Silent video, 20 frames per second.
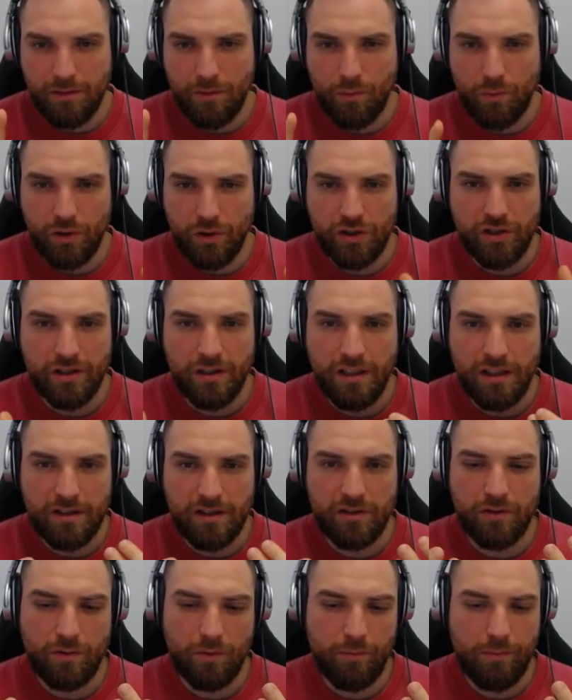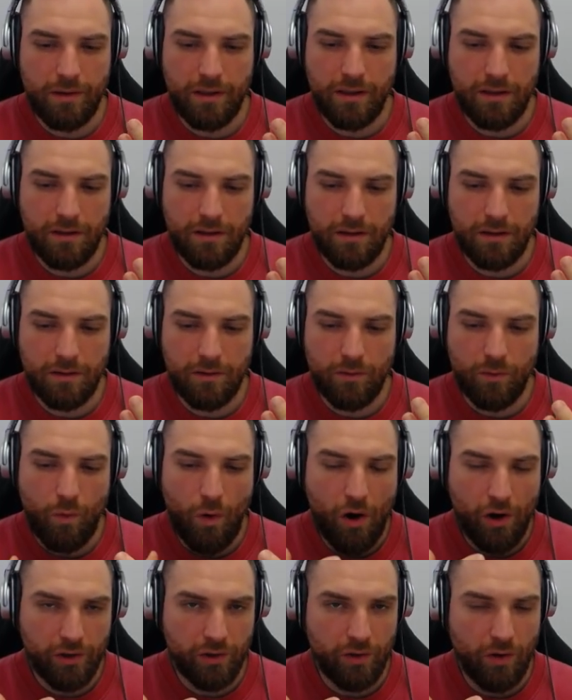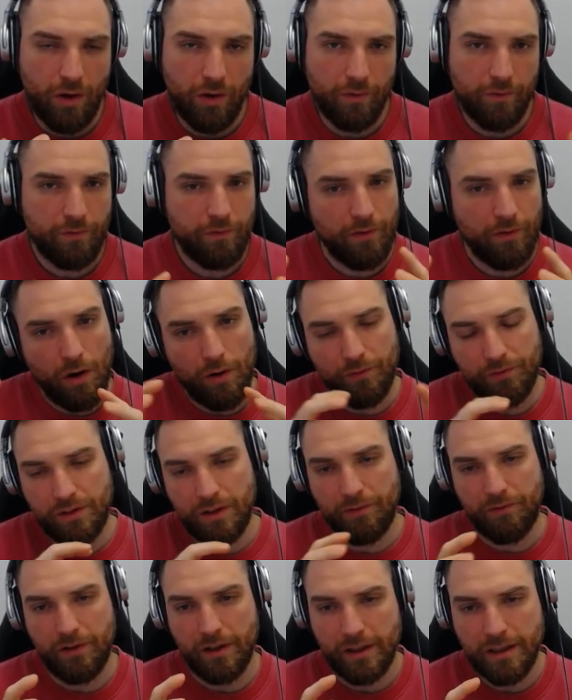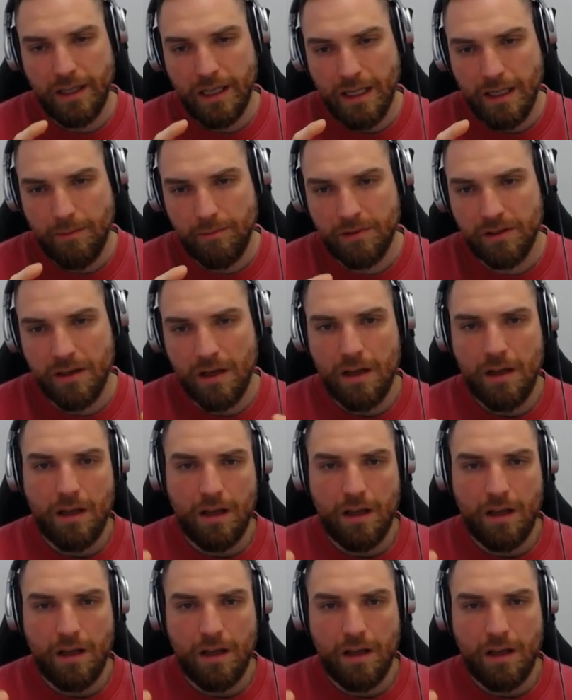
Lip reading: which needs to be worked on of different teams,